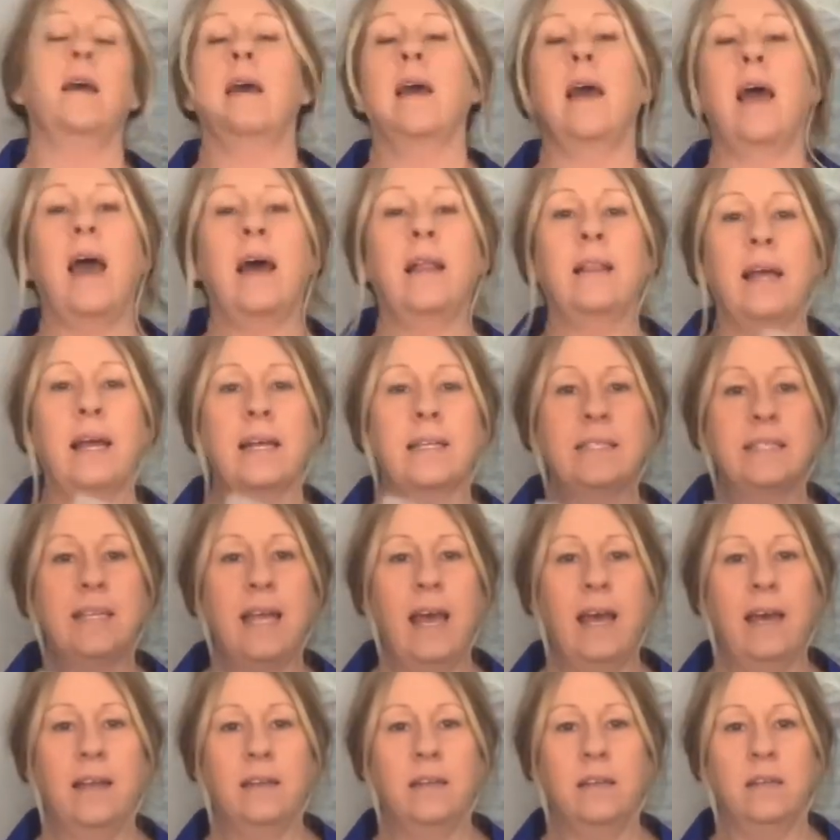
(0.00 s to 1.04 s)

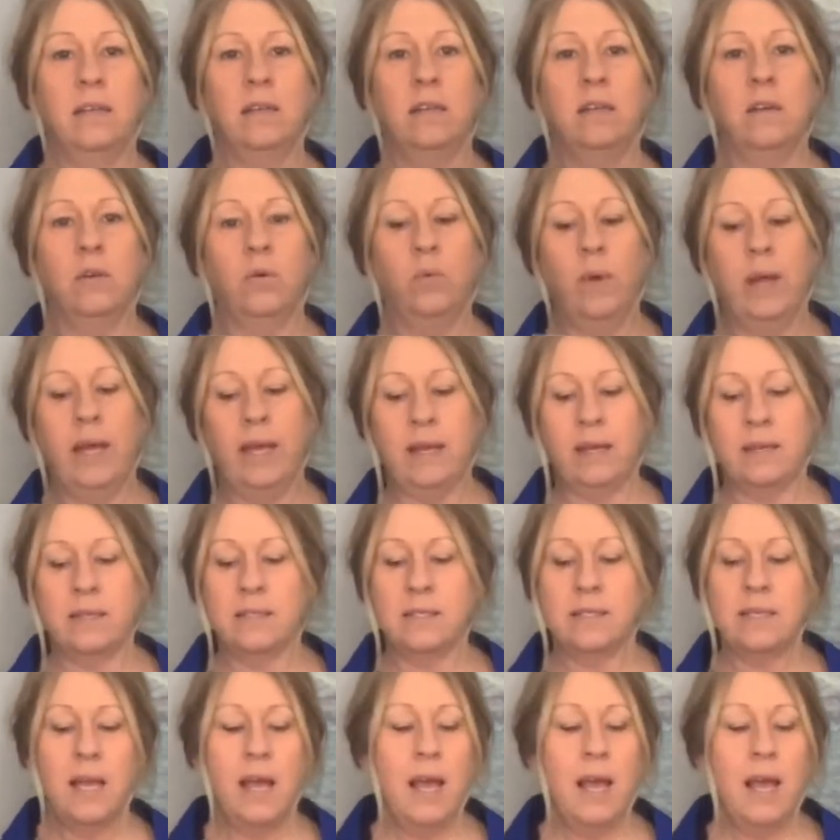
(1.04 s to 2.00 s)
LX10 wicks,